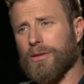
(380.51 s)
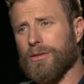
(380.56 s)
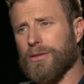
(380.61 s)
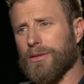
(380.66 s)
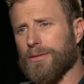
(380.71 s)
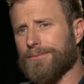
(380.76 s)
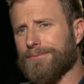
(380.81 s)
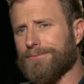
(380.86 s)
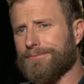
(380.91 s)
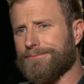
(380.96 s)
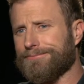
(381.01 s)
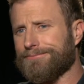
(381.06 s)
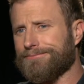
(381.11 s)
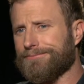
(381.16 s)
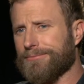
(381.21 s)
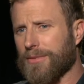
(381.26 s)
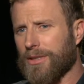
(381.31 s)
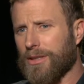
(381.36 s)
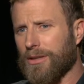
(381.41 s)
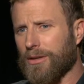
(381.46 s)
As a,
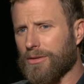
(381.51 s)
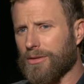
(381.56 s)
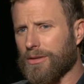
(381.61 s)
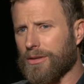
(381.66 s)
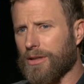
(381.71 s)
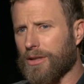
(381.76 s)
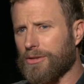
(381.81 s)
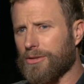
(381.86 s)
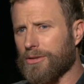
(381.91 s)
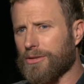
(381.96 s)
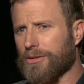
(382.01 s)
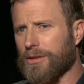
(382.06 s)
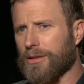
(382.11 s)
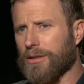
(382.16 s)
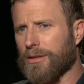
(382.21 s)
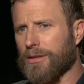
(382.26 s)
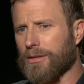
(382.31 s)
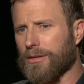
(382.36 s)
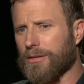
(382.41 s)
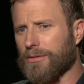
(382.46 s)
you know, as a country
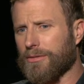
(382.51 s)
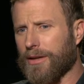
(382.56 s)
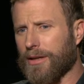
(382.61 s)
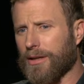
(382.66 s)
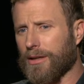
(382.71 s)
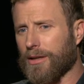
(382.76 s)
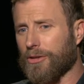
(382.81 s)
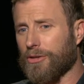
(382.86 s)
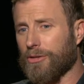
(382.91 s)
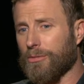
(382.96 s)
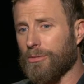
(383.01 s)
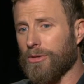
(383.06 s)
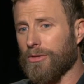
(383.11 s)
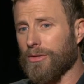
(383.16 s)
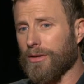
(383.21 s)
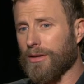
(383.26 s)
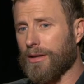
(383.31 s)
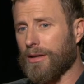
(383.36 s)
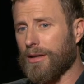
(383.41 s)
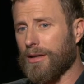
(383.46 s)
singer and a fan of country
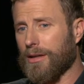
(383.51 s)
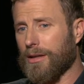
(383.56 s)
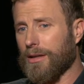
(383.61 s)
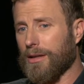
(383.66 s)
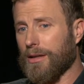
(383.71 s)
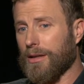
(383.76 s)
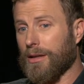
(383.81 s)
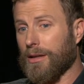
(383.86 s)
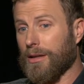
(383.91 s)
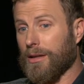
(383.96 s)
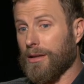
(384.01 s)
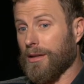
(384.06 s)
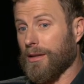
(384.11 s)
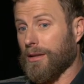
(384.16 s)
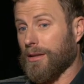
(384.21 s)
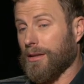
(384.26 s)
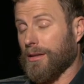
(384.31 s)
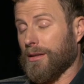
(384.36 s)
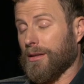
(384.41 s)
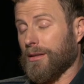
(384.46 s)
music,
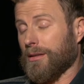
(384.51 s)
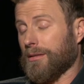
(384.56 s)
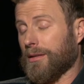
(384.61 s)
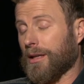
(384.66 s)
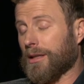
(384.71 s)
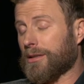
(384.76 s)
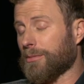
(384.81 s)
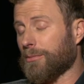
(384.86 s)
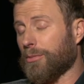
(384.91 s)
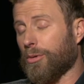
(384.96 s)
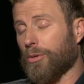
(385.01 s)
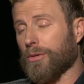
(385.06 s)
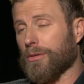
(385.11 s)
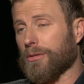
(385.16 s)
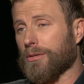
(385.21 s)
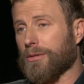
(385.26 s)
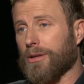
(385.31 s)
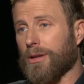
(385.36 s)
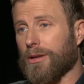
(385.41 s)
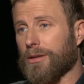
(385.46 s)
that's
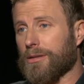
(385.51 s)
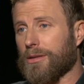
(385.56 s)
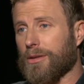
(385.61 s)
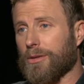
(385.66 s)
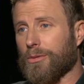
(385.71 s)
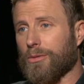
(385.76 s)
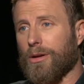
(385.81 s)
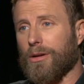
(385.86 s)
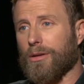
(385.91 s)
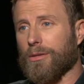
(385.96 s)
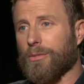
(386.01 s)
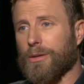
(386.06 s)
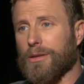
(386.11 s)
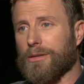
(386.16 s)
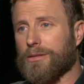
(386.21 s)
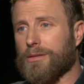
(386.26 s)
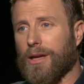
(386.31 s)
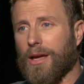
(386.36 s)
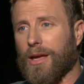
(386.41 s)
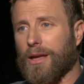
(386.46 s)
important. You know, there's nothing wrong with being
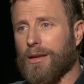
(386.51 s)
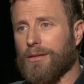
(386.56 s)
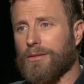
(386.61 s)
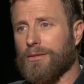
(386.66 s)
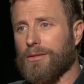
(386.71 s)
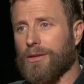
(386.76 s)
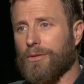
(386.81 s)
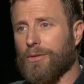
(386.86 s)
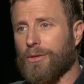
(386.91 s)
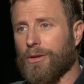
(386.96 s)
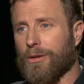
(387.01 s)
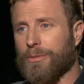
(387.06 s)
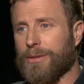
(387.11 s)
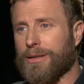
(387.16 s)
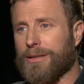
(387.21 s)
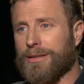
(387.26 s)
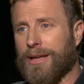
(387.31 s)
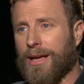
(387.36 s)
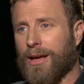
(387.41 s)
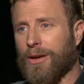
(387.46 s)
sad. Nothing wrong with
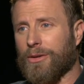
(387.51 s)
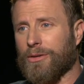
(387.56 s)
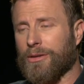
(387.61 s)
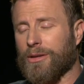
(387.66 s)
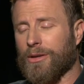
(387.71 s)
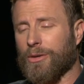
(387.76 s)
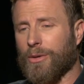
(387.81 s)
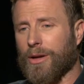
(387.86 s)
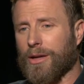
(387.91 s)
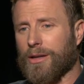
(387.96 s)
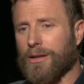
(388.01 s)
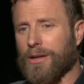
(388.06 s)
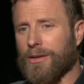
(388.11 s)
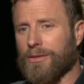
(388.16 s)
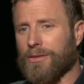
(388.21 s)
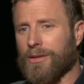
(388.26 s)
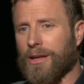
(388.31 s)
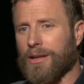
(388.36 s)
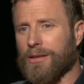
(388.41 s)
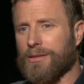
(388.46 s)
being down. You need to
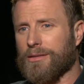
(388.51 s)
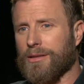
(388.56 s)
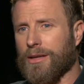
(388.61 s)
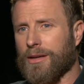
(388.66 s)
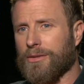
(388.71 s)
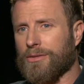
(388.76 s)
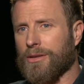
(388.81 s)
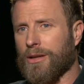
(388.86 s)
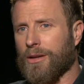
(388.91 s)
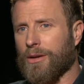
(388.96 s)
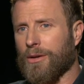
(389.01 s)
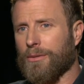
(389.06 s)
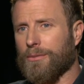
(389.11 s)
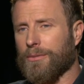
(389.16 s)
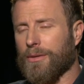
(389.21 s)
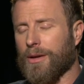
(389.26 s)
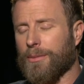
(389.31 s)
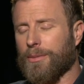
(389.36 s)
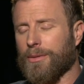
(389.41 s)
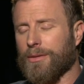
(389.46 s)
recognize that life's not all
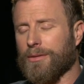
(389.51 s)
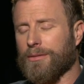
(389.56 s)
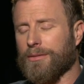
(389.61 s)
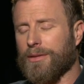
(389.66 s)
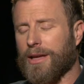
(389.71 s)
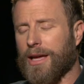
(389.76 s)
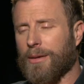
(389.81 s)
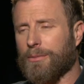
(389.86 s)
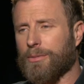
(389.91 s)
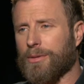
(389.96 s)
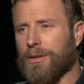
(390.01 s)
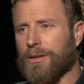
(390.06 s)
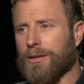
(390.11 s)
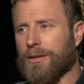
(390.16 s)
up and happy.